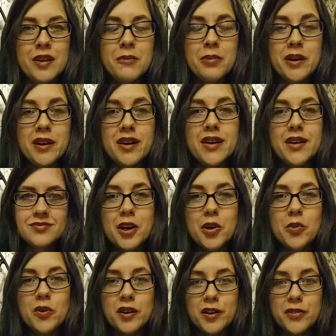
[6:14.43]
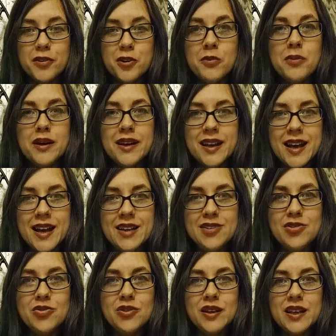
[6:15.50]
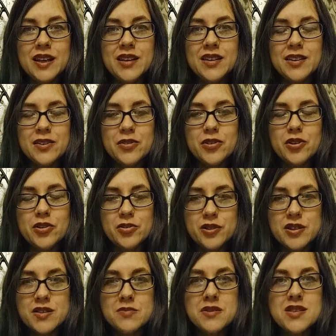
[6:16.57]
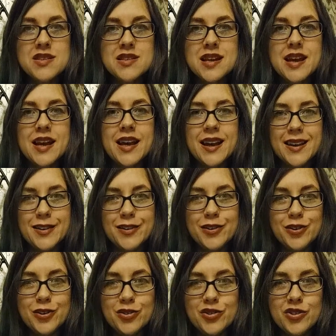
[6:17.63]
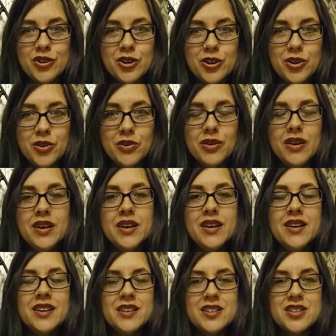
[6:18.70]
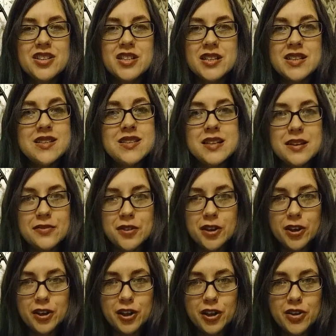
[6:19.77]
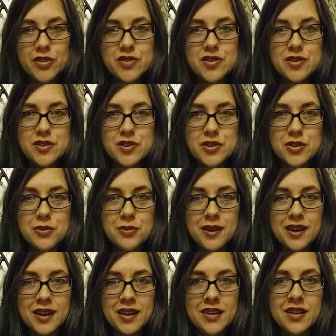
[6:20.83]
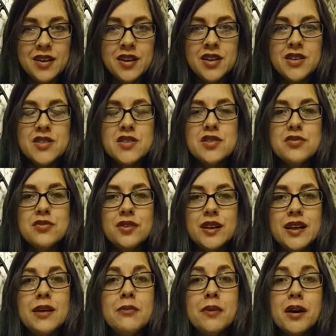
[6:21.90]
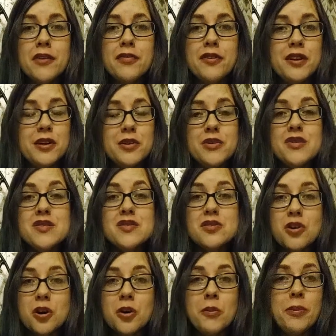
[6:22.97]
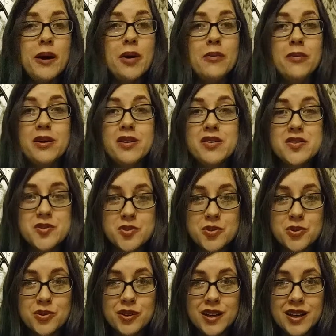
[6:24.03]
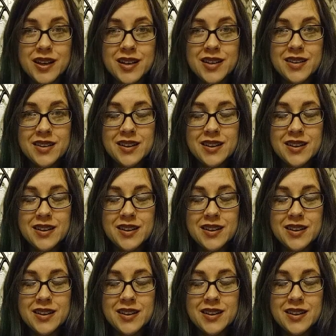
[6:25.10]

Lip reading: But I know when I've got my candle lit through Christmas Day and Doctor Who, that she is even closer to me. So really my video is not about my story.